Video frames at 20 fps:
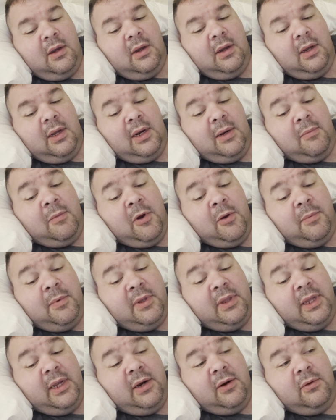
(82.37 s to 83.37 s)
And I'm hoping
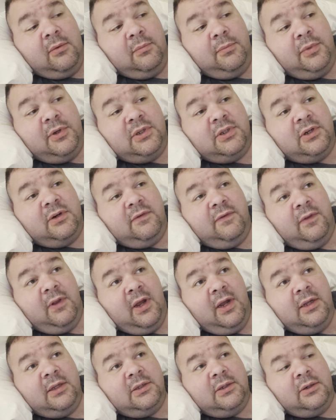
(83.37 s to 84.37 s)
they don't push our
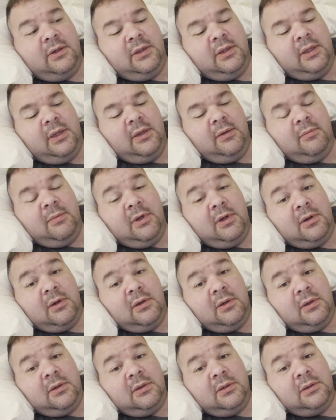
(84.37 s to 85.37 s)
flights or anything
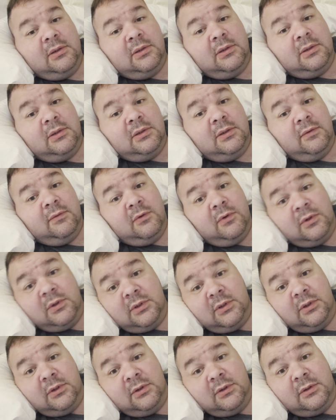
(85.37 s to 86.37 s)
because, of
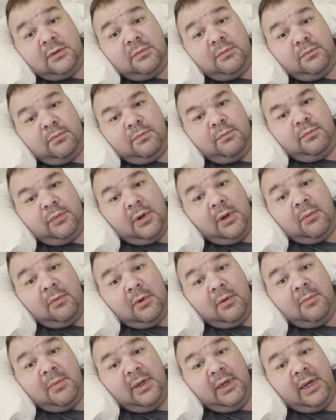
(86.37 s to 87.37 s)
course, there's probably
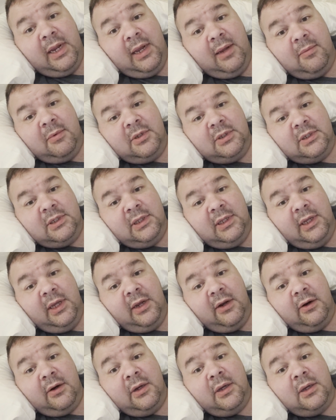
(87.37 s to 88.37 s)
going to be damage in the
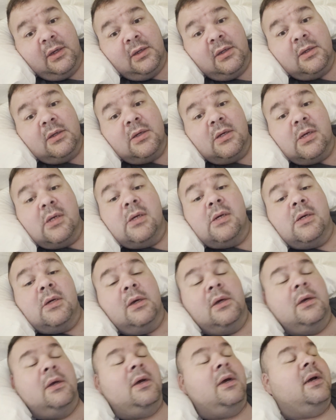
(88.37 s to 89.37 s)
area.
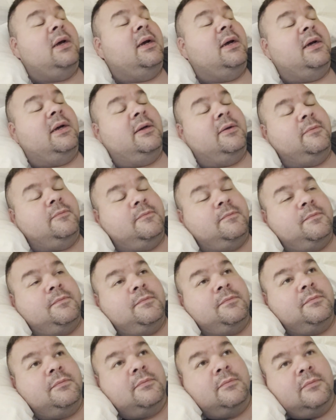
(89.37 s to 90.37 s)
Um,
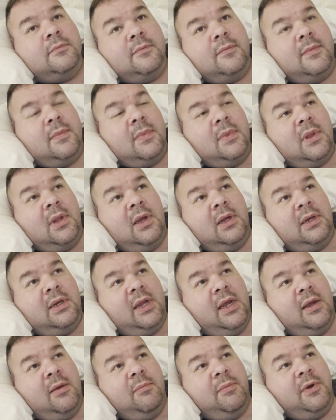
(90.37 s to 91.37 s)

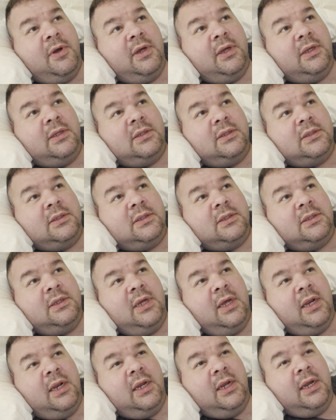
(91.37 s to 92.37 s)
Tampa is
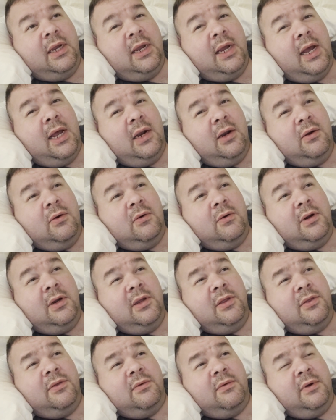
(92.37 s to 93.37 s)
getting a Category
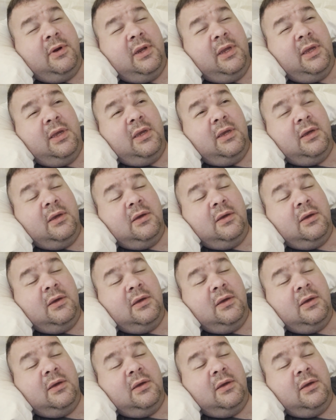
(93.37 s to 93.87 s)
3